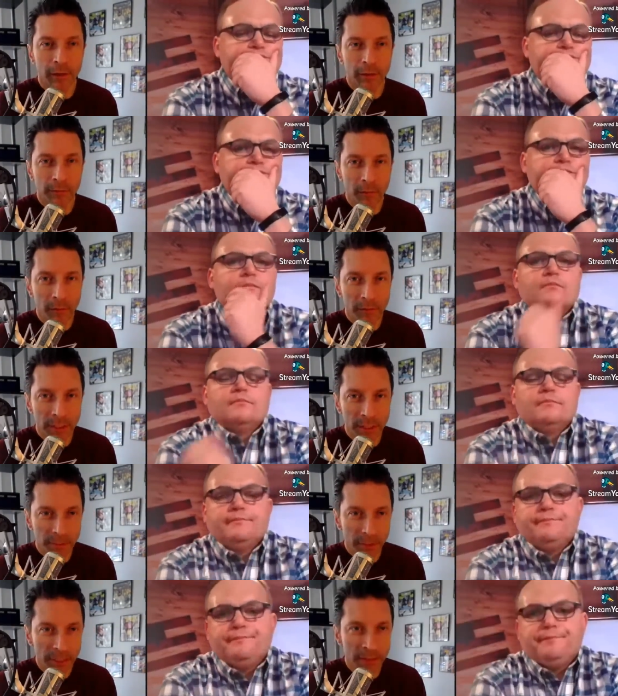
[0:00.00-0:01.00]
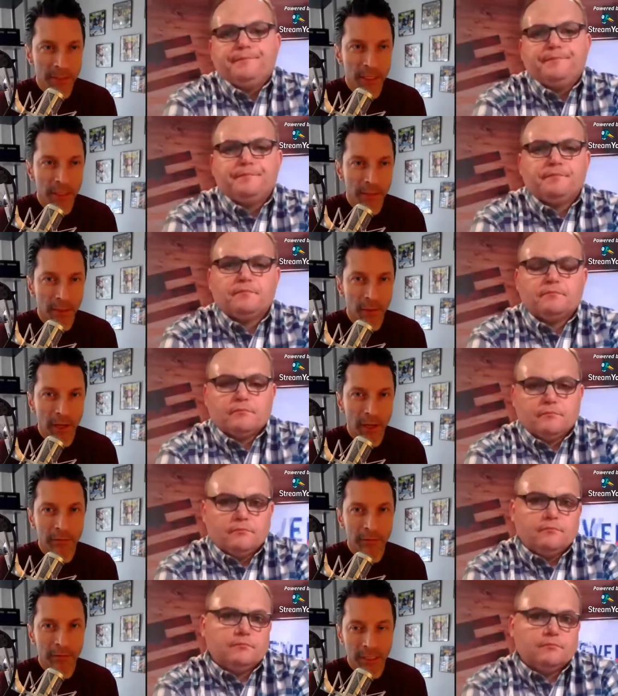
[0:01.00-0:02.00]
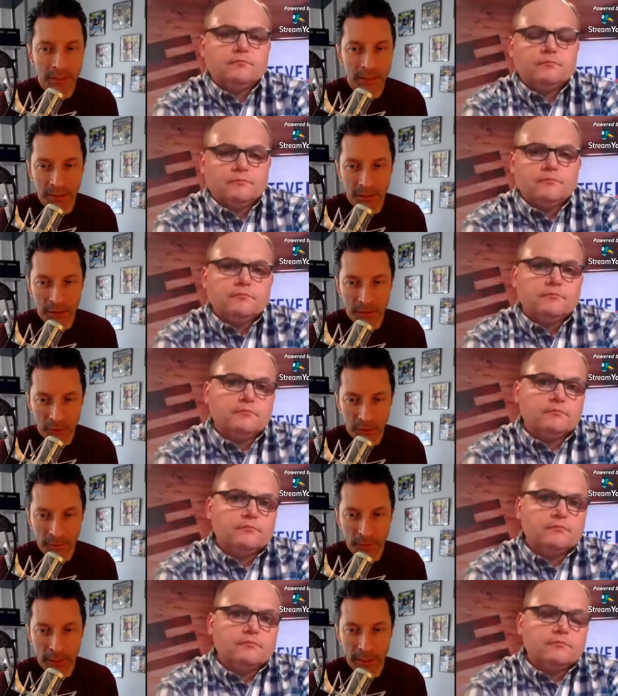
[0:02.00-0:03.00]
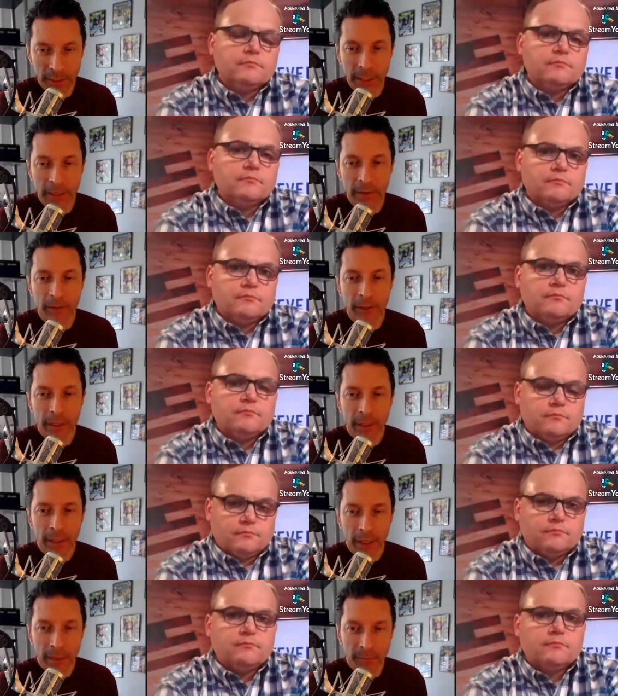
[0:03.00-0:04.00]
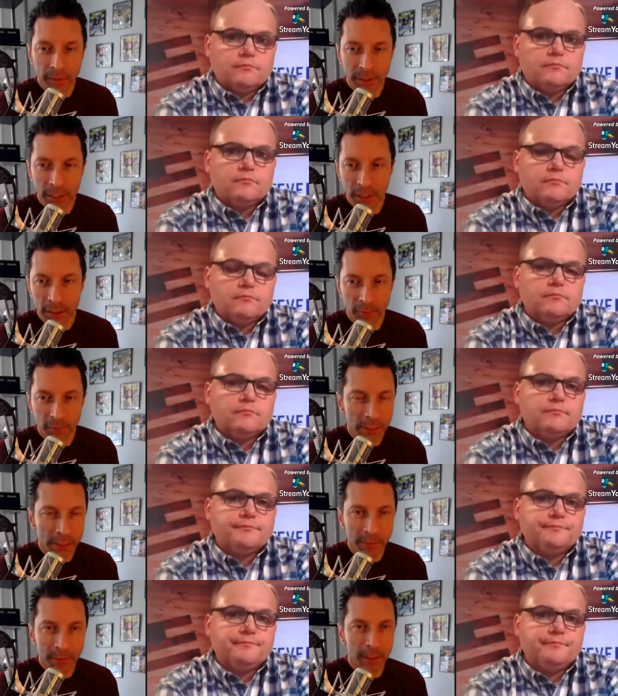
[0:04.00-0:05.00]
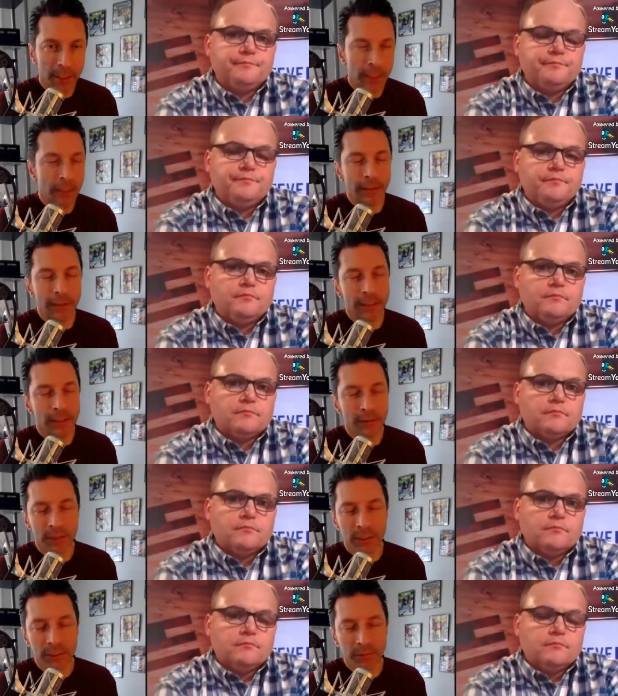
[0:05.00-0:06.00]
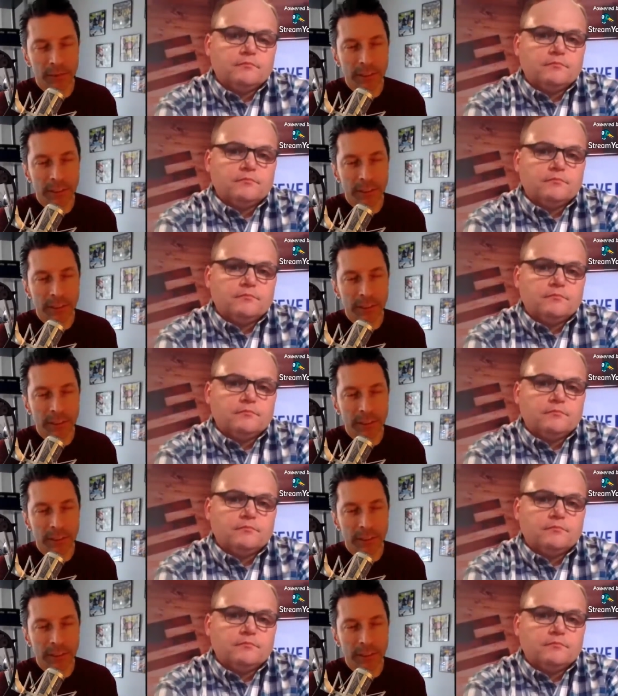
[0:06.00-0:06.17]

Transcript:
Speaker 1: And of course, it's Penn State and Ohio State's to determine right now. And Michigan would seemingly, unless there's just